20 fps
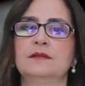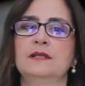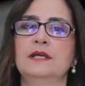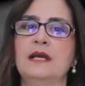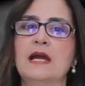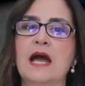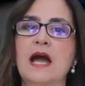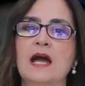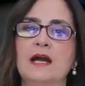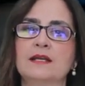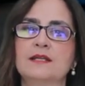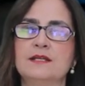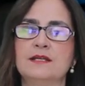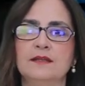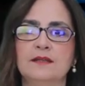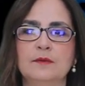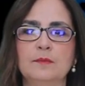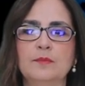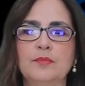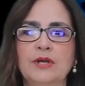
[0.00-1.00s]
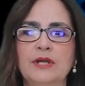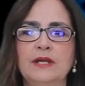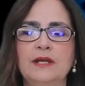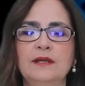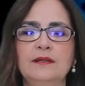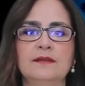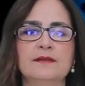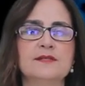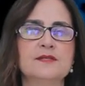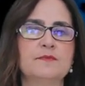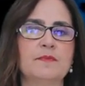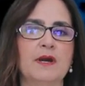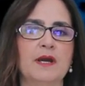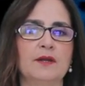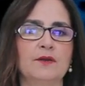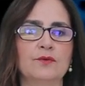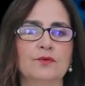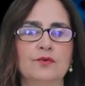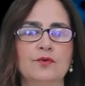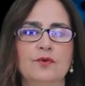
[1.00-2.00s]
They act in the brain, the
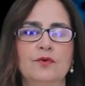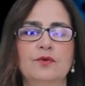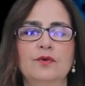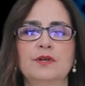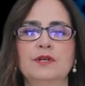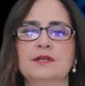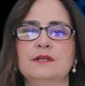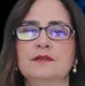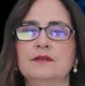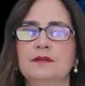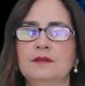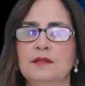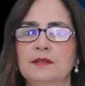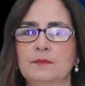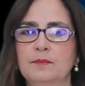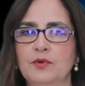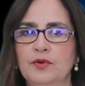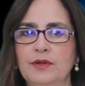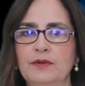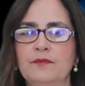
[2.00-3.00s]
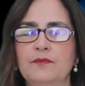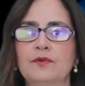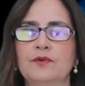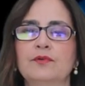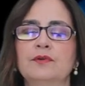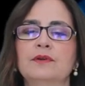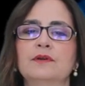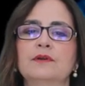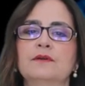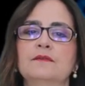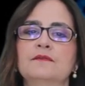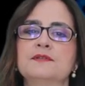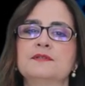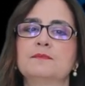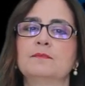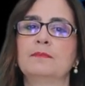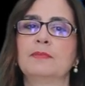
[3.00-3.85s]
spinal cord, and in the peripheral nerves,